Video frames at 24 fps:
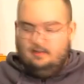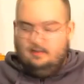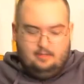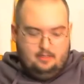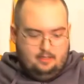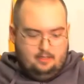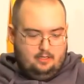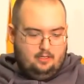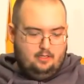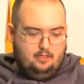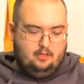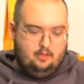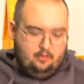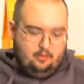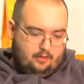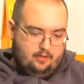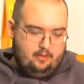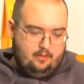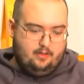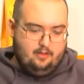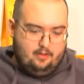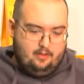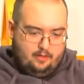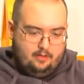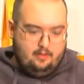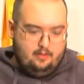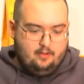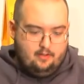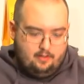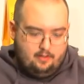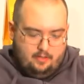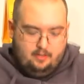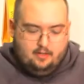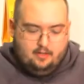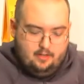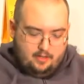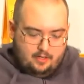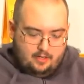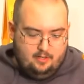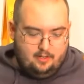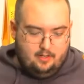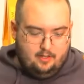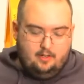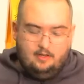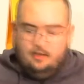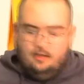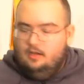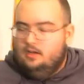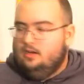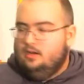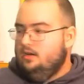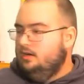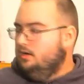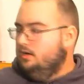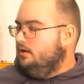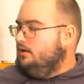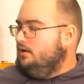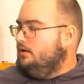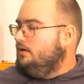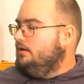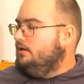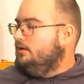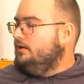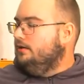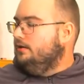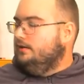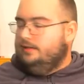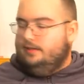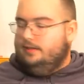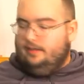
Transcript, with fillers: It wasn't going well. You're definitely stronger, right?